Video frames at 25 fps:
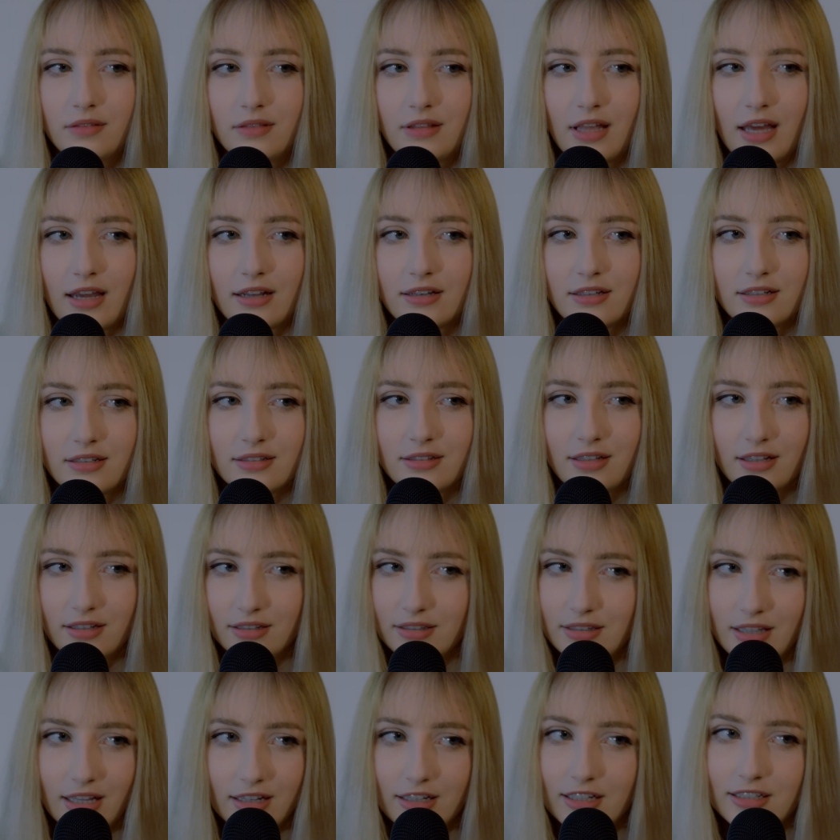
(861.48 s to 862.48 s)
that
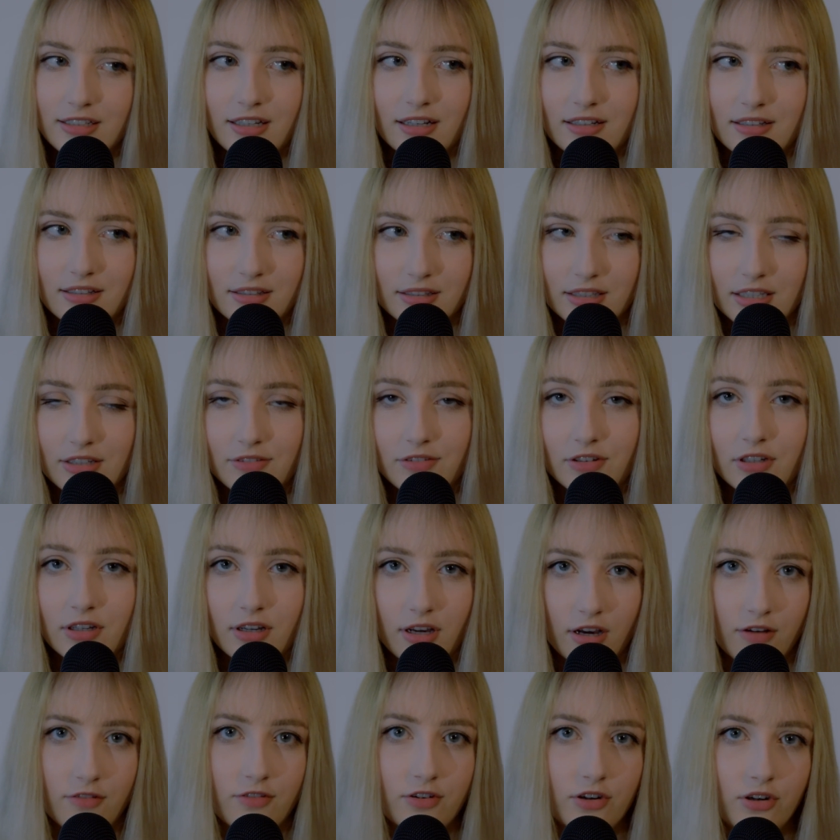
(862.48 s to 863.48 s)
it doesn't even
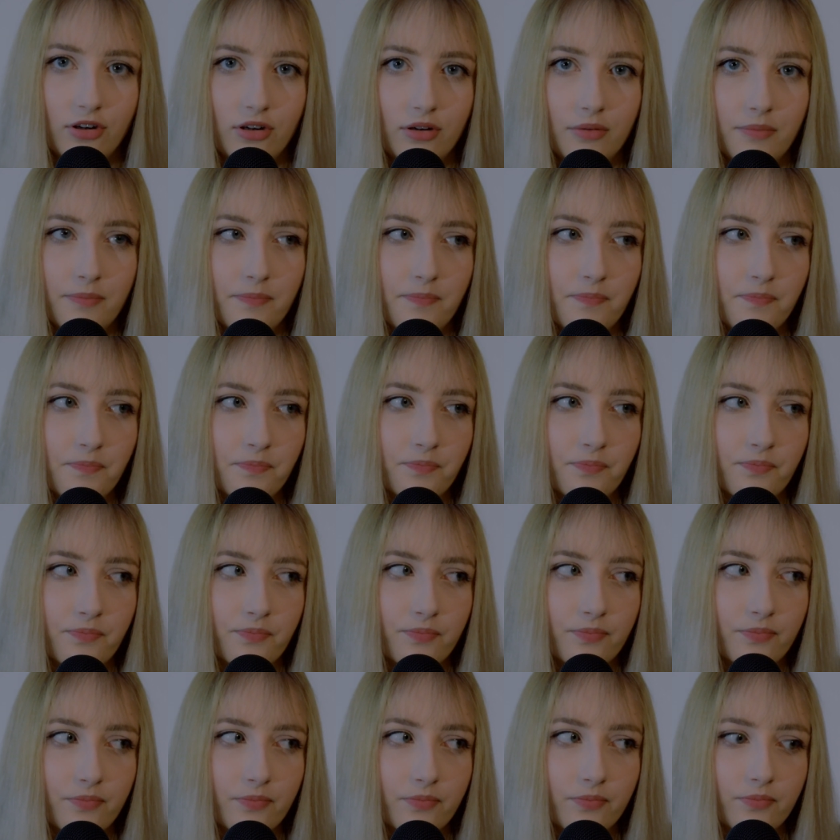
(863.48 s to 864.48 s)
cover
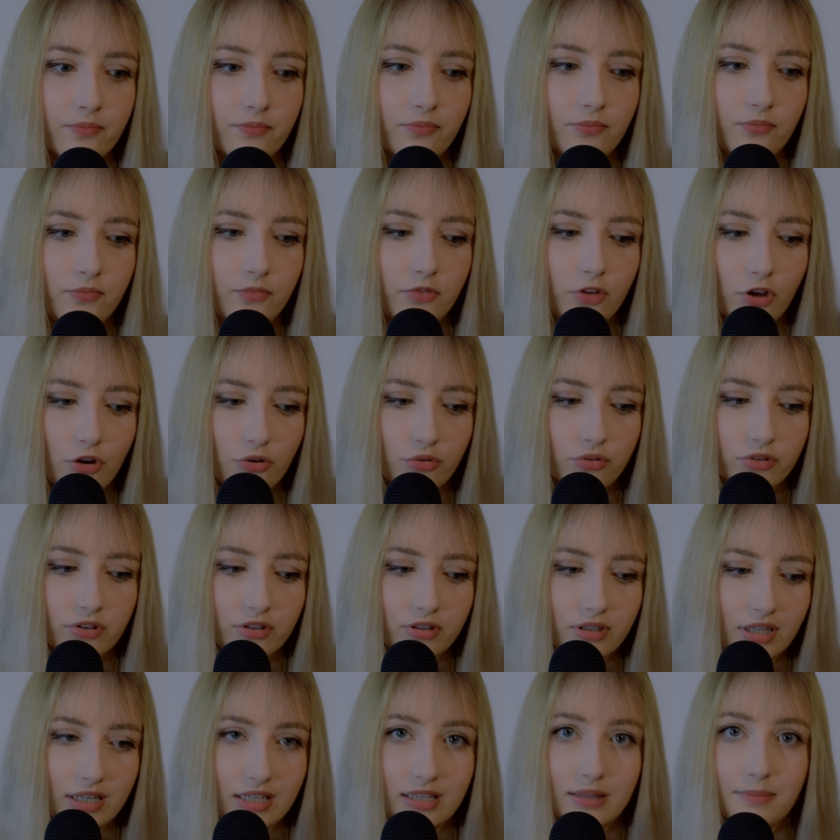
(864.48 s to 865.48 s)

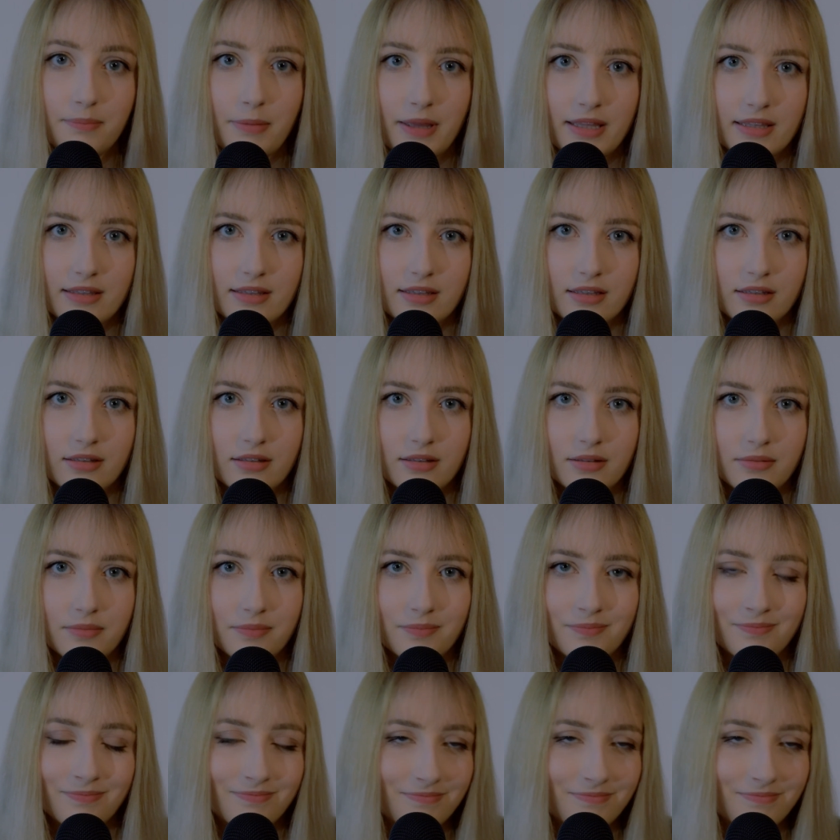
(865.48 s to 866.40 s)
those expenses.